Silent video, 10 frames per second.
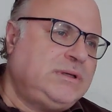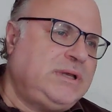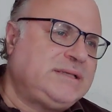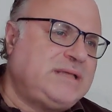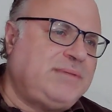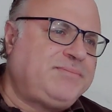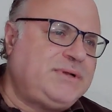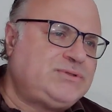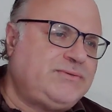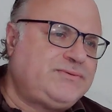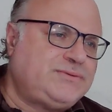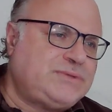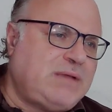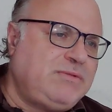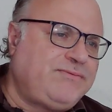Examples of
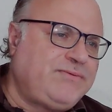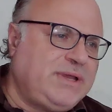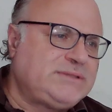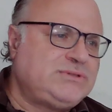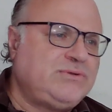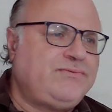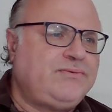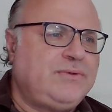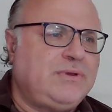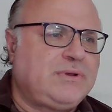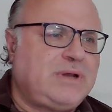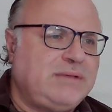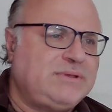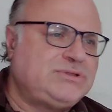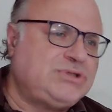some effects of
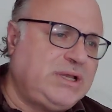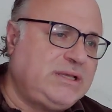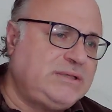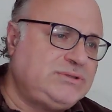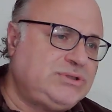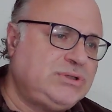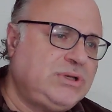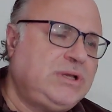climate change.